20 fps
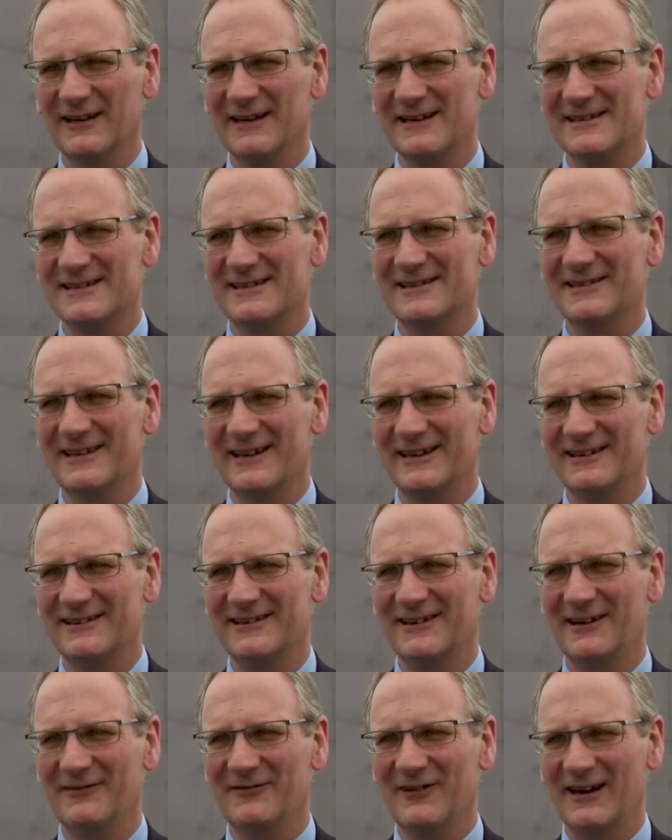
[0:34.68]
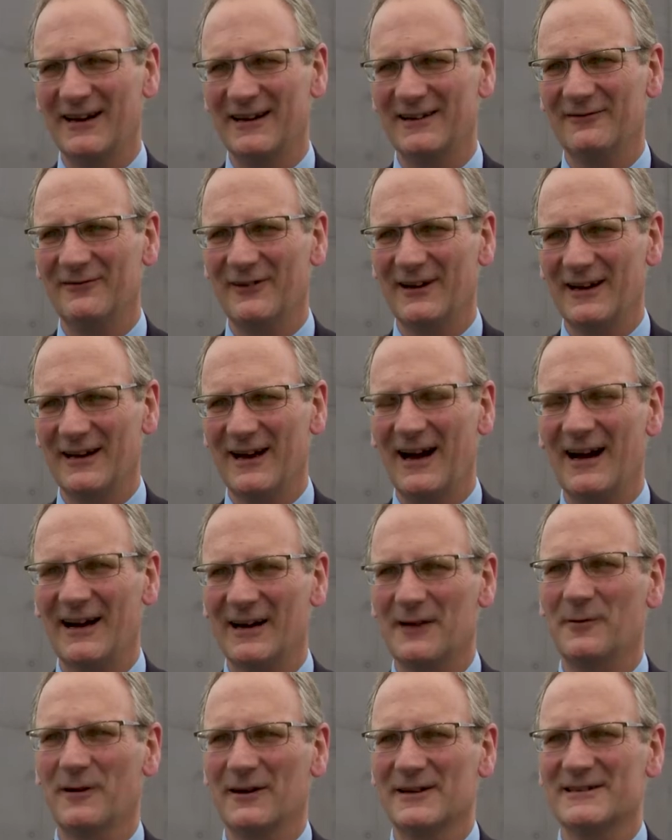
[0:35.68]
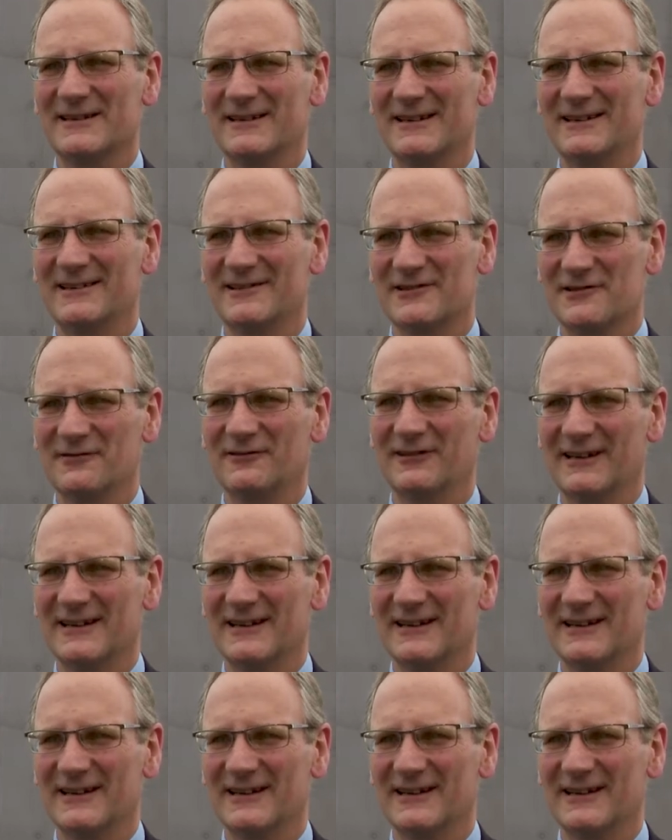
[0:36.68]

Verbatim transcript: list and then a, a, really, really high quality short